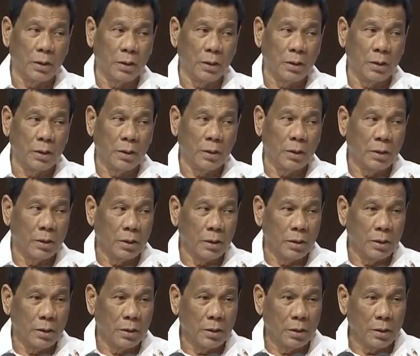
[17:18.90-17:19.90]

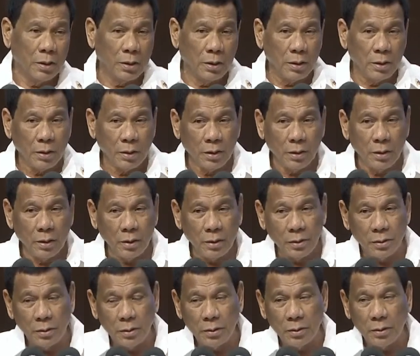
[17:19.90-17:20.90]

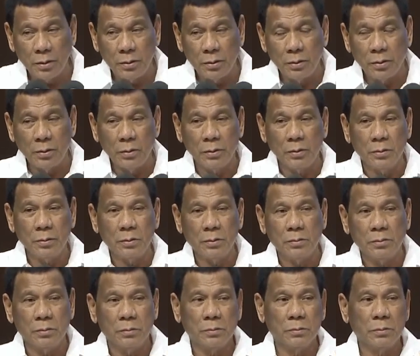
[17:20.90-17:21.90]

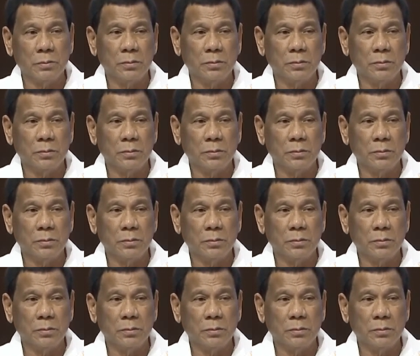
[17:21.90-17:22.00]
Nobody speaks.